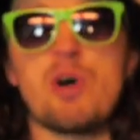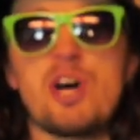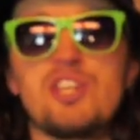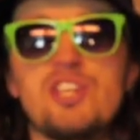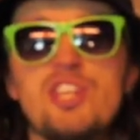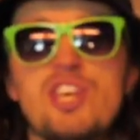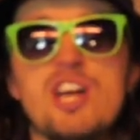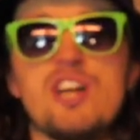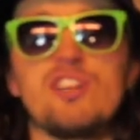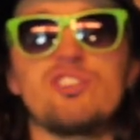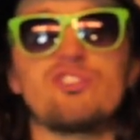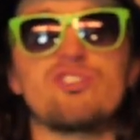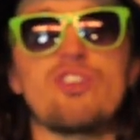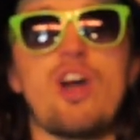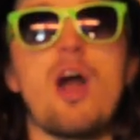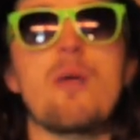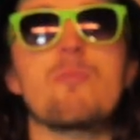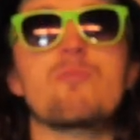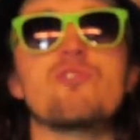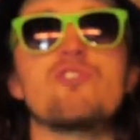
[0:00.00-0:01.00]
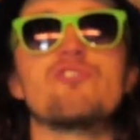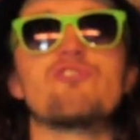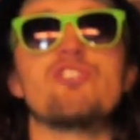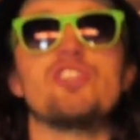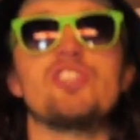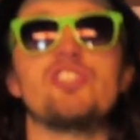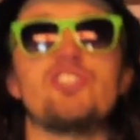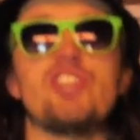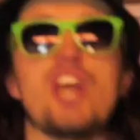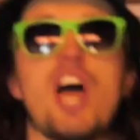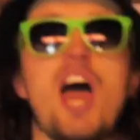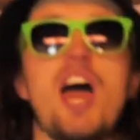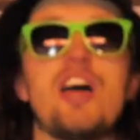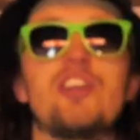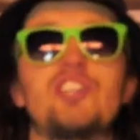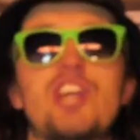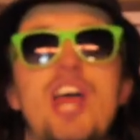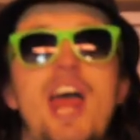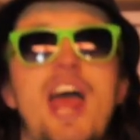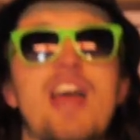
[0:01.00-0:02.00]
one down. Sober as a
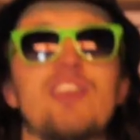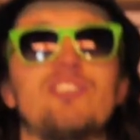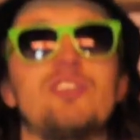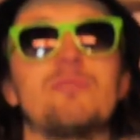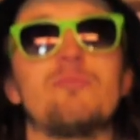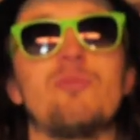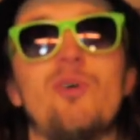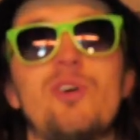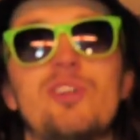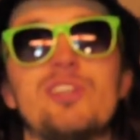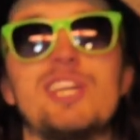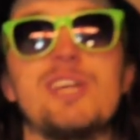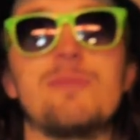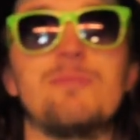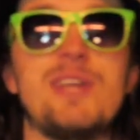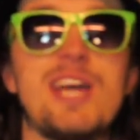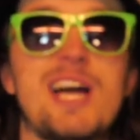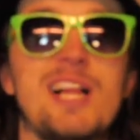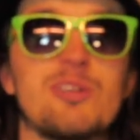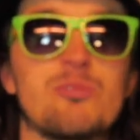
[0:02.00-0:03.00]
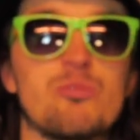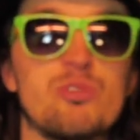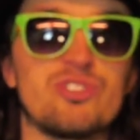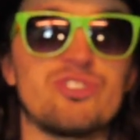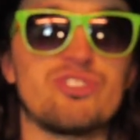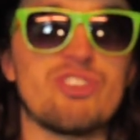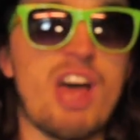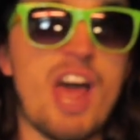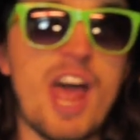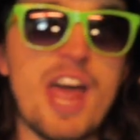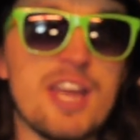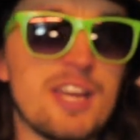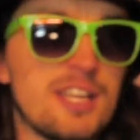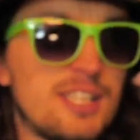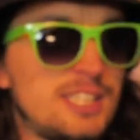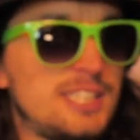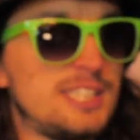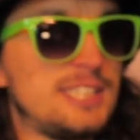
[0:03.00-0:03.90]
judge, as your boy Liam Dowling would say.